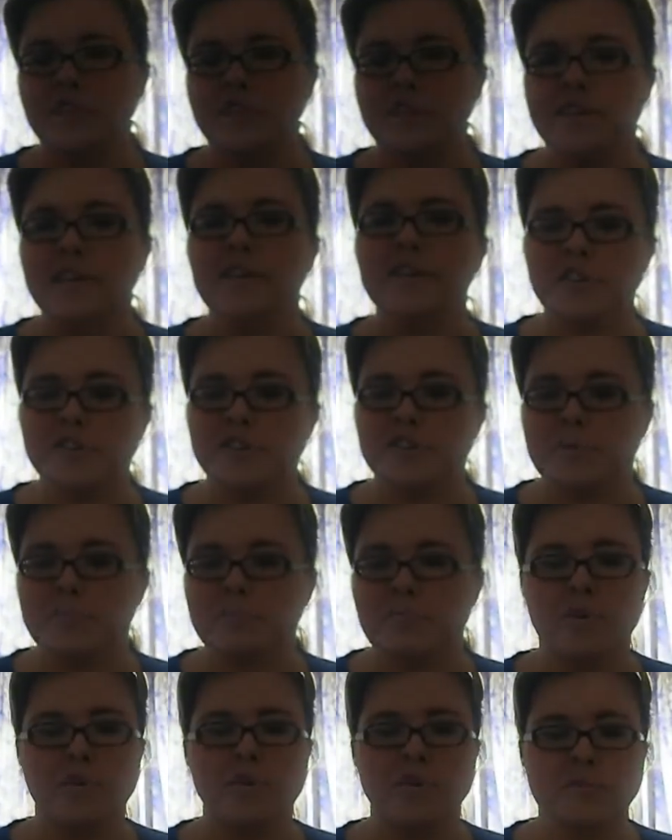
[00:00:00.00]
the nail
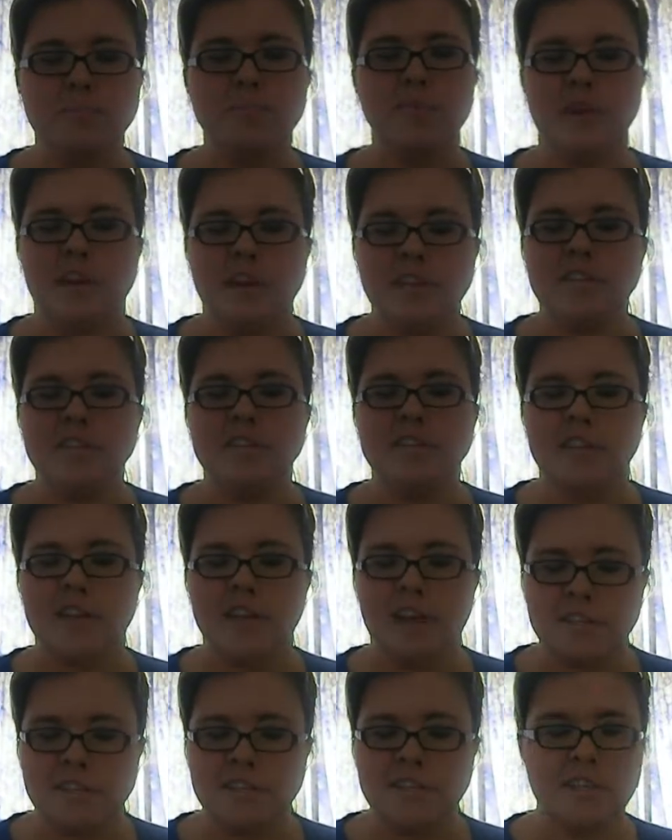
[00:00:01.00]
shield products, but as I
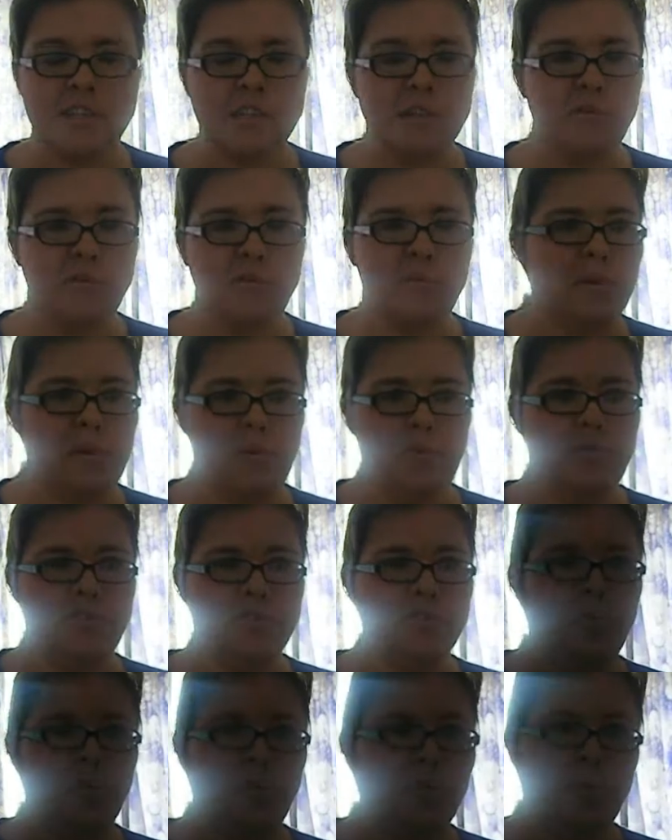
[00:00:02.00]
say, I still love them and I
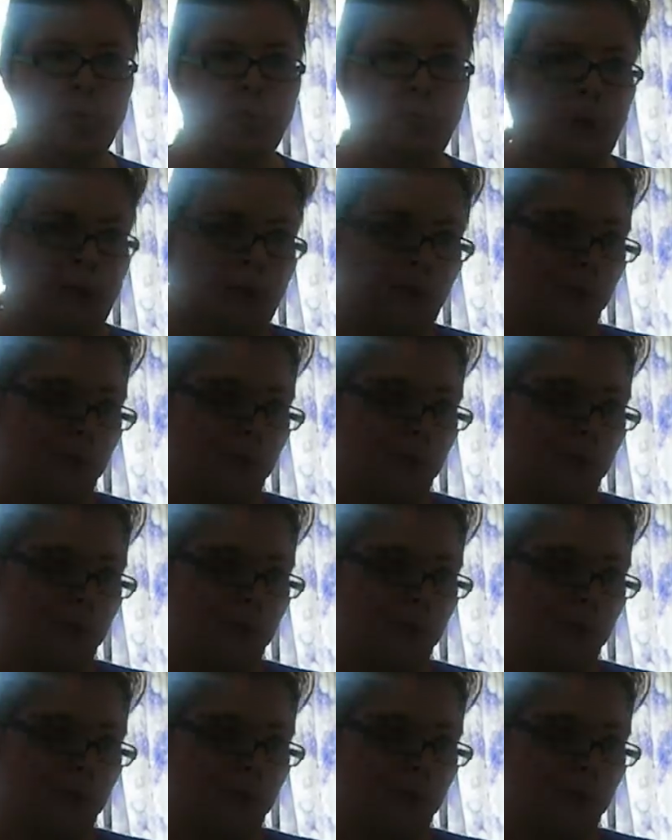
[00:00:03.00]
would talk about them